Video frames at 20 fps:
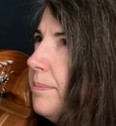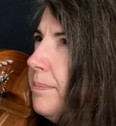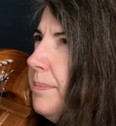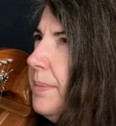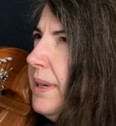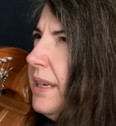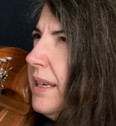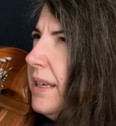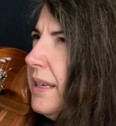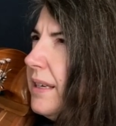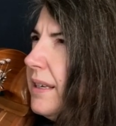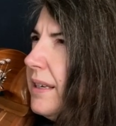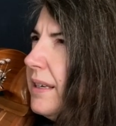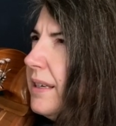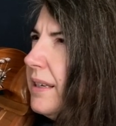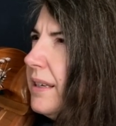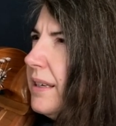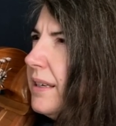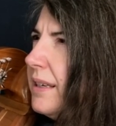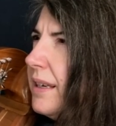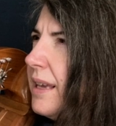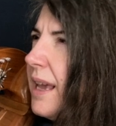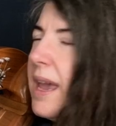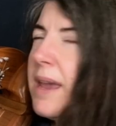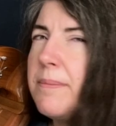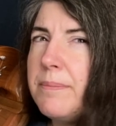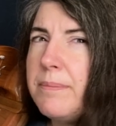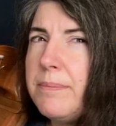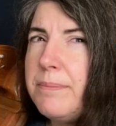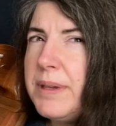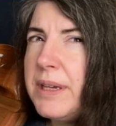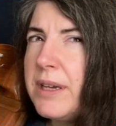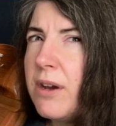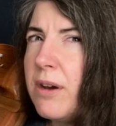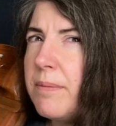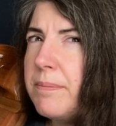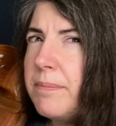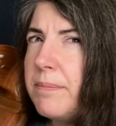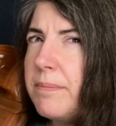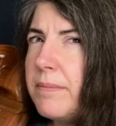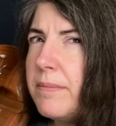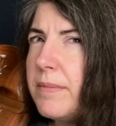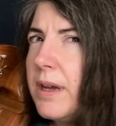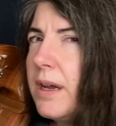became become